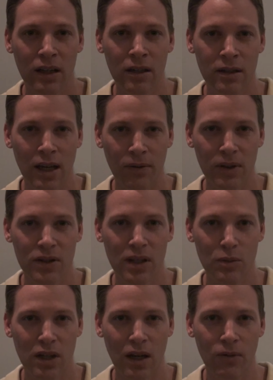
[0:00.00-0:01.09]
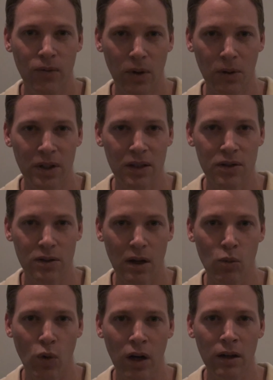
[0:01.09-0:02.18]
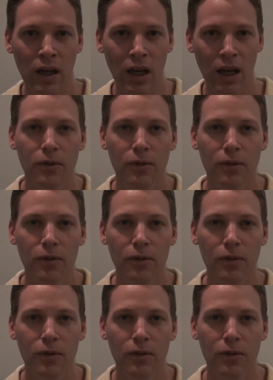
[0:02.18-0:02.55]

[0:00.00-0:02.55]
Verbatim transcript: and it definitely seems to have filled in somewhat.